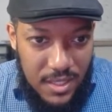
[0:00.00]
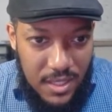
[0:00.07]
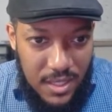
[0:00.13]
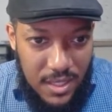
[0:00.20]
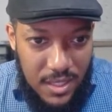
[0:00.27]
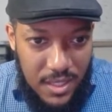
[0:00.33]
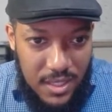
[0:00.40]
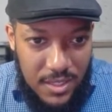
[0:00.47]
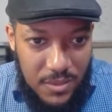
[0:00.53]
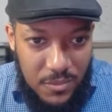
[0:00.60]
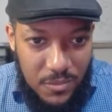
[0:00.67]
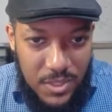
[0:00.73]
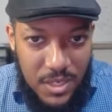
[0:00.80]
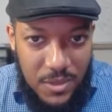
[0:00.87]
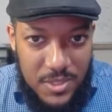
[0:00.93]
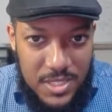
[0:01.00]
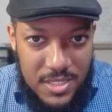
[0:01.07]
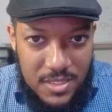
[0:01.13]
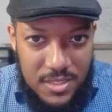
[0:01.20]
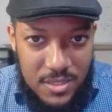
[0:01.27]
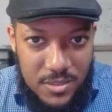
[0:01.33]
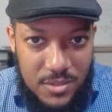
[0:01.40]
And we always
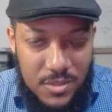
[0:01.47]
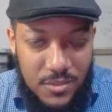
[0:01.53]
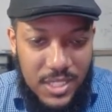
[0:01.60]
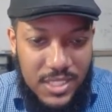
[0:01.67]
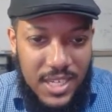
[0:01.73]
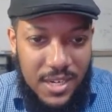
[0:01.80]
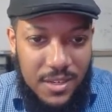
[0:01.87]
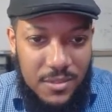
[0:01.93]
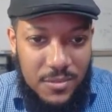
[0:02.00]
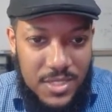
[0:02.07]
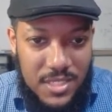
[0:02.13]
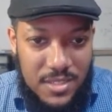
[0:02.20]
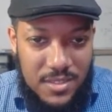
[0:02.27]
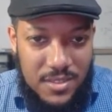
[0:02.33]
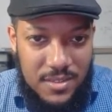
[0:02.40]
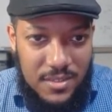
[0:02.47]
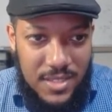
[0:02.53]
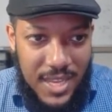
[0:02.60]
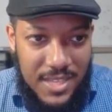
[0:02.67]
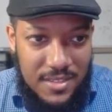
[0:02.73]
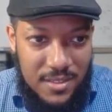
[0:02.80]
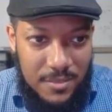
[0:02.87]
choose the rectangle when it's
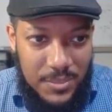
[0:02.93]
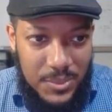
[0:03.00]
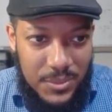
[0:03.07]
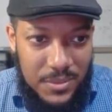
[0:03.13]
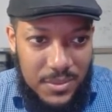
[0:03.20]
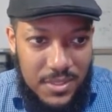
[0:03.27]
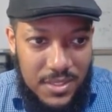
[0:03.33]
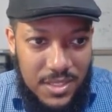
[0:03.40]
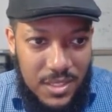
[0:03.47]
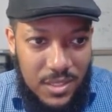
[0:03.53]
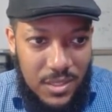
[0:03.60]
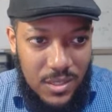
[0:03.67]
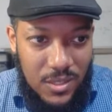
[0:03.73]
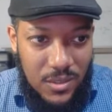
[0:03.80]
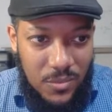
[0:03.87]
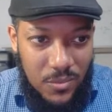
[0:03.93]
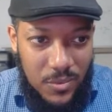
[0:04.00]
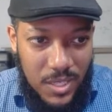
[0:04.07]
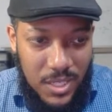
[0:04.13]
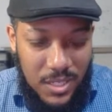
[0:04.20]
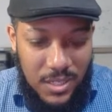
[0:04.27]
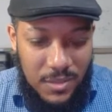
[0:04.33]
that simple.
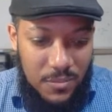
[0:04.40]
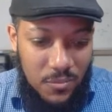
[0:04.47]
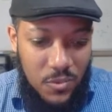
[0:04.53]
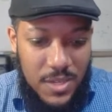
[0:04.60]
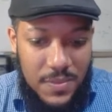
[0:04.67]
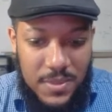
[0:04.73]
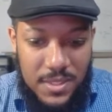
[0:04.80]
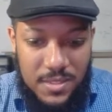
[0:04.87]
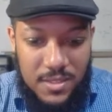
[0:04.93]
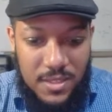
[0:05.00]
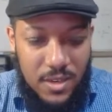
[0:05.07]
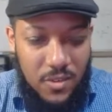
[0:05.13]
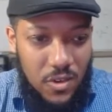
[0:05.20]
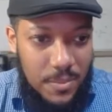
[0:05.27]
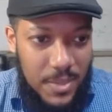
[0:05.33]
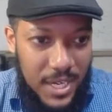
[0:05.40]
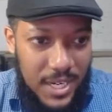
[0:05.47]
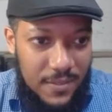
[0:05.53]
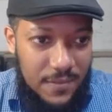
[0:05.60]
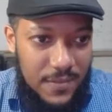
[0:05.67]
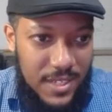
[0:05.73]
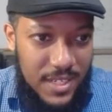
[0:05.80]
We want this to go up
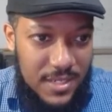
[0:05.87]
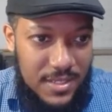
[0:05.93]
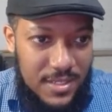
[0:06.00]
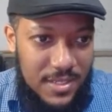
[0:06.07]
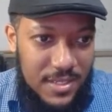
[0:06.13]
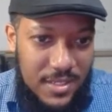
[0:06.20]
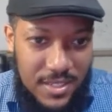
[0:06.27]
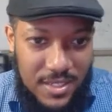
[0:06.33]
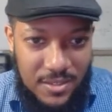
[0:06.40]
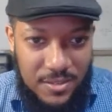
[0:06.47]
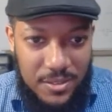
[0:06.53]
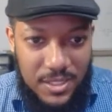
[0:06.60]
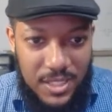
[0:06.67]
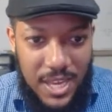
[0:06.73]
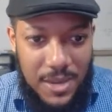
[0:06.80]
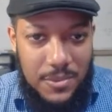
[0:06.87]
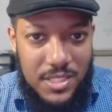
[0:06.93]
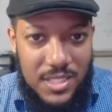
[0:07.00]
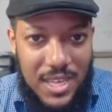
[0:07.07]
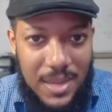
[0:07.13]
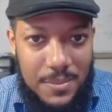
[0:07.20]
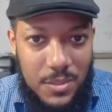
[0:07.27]
8 feet, and it will align with
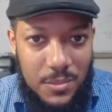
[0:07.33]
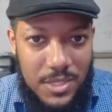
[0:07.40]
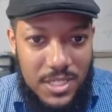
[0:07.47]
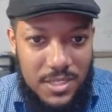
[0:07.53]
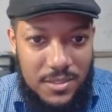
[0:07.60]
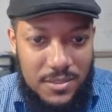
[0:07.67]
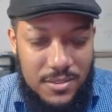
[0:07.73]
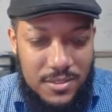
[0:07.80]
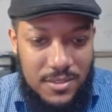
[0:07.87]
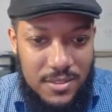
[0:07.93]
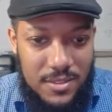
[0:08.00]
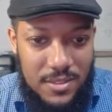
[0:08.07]
the top of the windows.